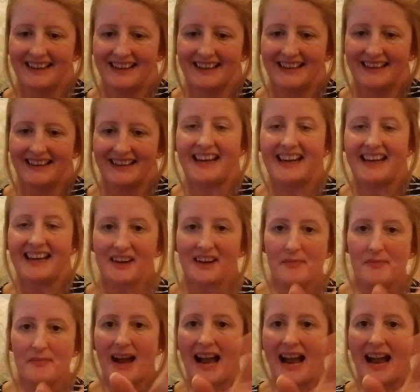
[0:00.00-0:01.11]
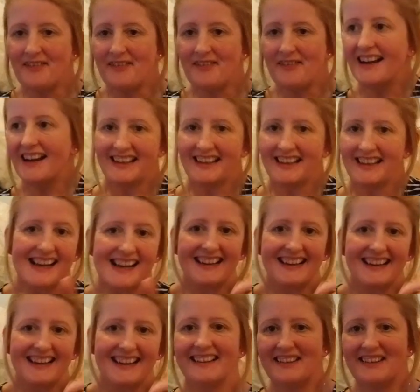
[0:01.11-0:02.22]
yeah, you know, bam, ha, ha,
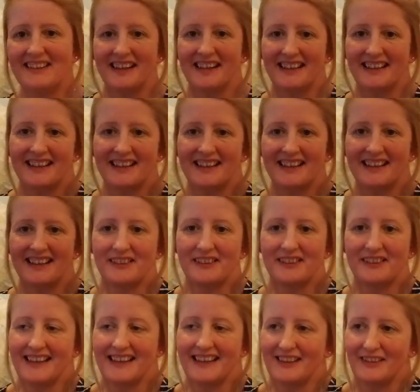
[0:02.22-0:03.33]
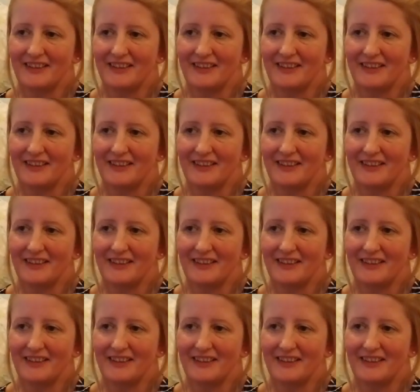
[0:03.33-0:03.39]
in front of the screen.